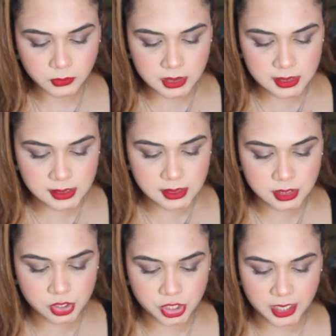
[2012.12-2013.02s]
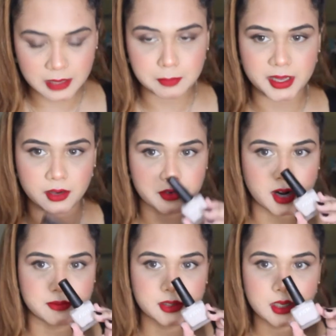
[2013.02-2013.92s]
This is in the shade Pink
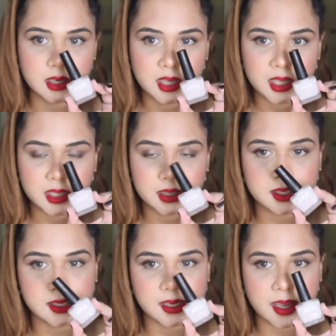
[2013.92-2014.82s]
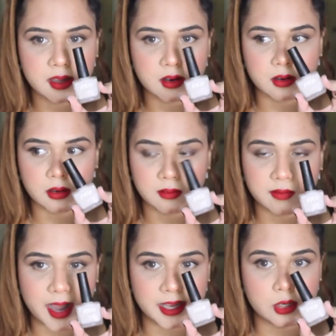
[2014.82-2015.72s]
Ruffle. This is like a
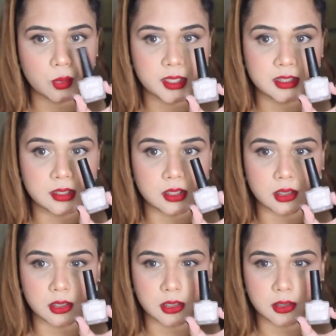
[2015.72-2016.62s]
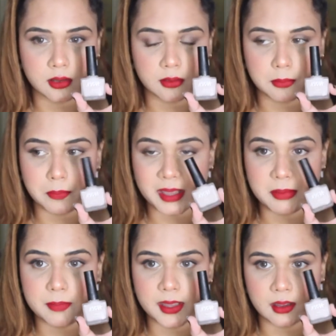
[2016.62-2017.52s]
white with a
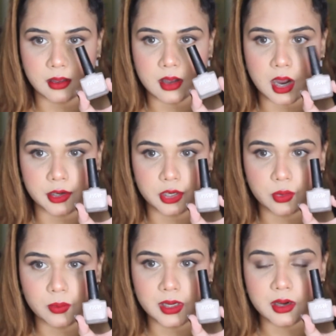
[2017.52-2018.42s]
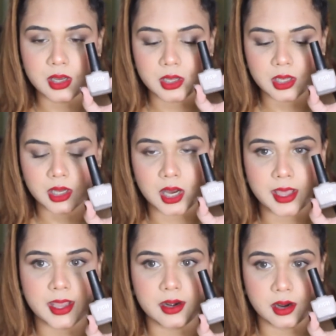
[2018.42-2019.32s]
baby pink undertone.
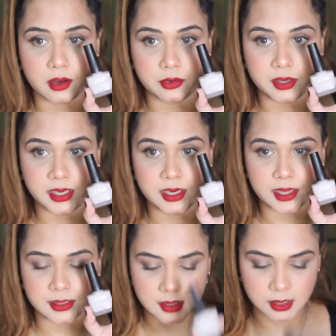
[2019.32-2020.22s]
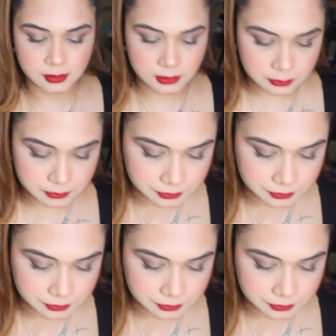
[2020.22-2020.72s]
Again, really nice color.